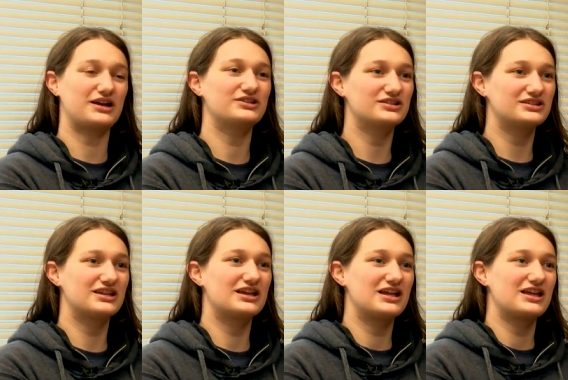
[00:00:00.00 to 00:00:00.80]
I just,
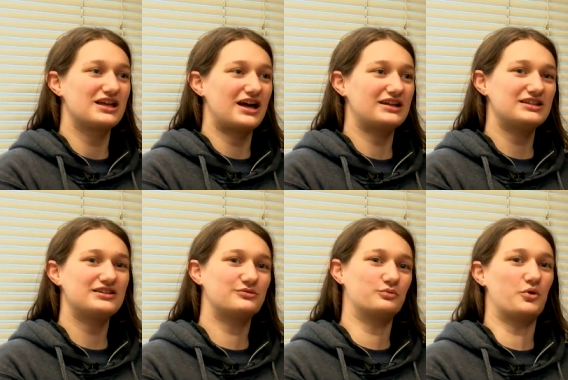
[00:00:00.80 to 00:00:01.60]
I get
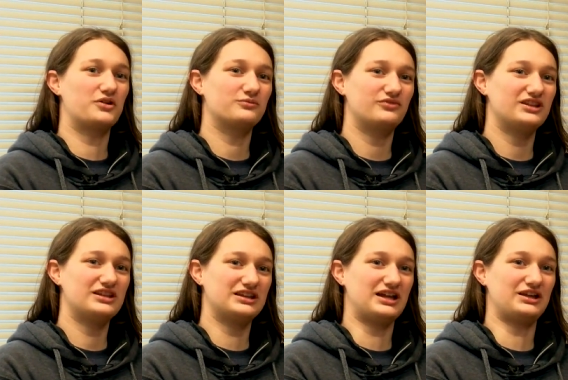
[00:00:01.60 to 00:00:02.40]
this warm
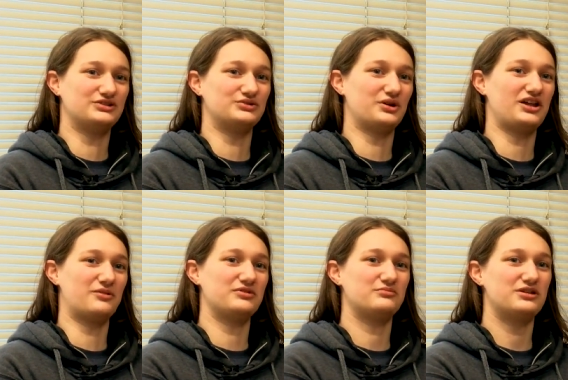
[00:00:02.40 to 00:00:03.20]
feeling and I enjoy helping